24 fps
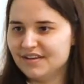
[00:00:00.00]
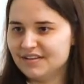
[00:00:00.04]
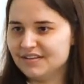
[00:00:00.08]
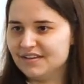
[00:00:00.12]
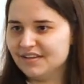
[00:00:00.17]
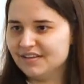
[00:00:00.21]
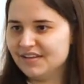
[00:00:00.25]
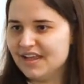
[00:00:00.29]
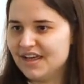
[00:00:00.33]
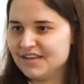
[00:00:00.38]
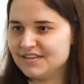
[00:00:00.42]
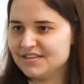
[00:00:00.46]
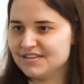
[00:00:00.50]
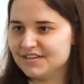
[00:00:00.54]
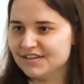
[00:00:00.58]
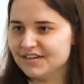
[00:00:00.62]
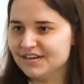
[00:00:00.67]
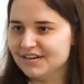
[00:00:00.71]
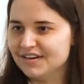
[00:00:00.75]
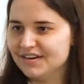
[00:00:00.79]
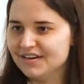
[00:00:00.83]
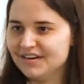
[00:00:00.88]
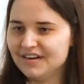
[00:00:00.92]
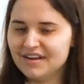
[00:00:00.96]
the
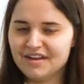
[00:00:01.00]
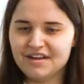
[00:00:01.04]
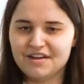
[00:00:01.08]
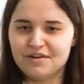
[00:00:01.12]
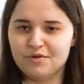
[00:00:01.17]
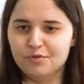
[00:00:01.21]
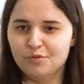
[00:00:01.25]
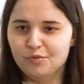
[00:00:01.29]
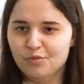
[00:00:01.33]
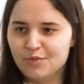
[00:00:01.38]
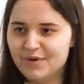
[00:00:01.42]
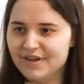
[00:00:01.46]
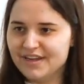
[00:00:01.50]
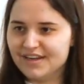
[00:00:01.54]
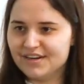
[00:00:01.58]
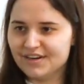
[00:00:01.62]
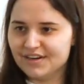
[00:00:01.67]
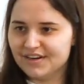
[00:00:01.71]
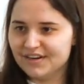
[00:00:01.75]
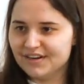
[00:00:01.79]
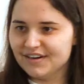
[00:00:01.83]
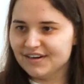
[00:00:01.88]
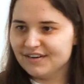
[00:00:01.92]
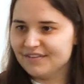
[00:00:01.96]
lesser,
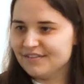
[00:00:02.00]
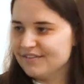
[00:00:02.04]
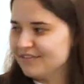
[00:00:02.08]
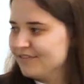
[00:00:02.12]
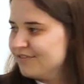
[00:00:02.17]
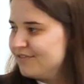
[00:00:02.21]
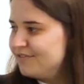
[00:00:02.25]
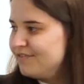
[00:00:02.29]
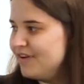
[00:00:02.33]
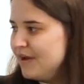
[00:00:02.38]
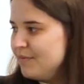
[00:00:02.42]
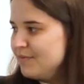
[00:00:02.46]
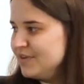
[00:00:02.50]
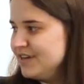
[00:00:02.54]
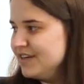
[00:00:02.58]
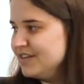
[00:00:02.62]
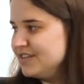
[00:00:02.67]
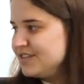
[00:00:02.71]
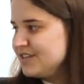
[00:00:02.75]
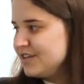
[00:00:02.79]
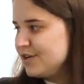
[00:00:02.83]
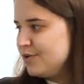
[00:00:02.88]
weaker, feminist,